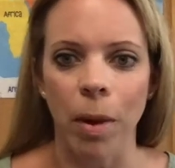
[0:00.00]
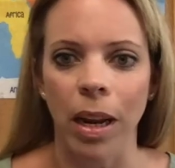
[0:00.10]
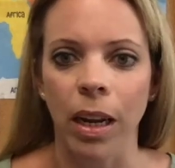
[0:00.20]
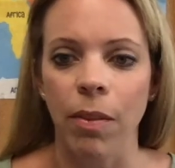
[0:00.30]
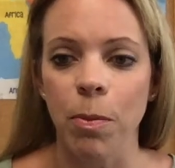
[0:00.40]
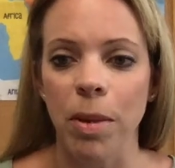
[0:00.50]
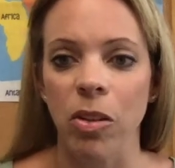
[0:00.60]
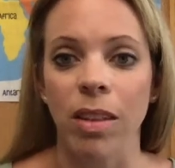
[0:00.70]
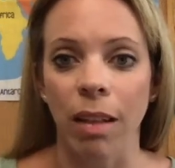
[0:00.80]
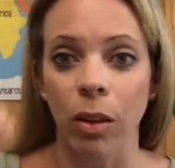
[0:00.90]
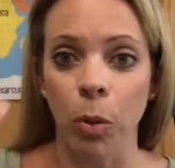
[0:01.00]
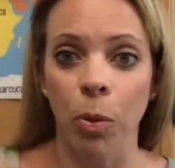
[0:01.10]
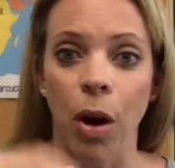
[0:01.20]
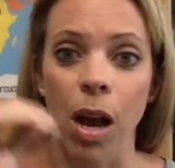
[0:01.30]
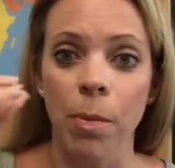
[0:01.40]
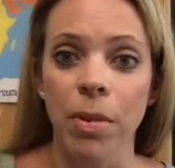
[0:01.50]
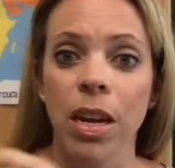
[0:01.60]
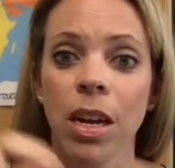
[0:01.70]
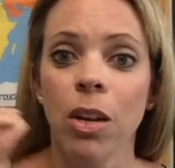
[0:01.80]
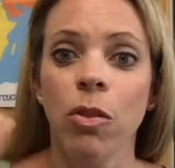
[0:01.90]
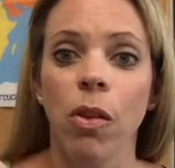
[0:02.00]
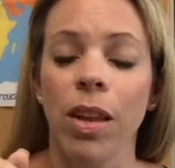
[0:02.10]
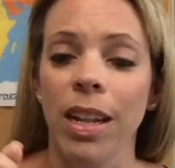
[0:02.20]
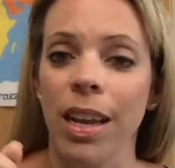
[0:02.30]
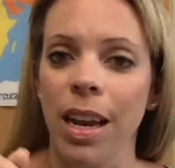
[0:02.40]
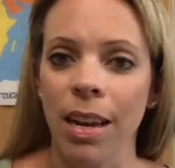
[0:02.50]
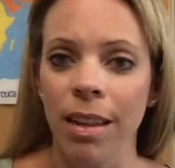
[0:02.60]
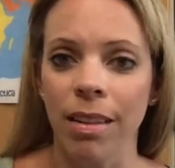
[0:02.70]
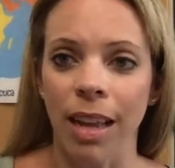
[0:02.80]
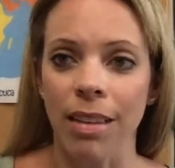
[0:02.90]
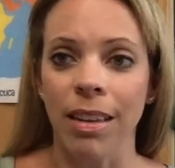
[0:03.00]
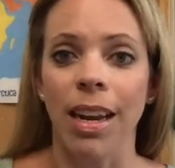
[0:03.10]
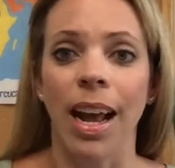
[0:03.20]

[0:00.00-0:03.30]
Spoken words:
but it gives me just that little prompt so that at the end of the lesson,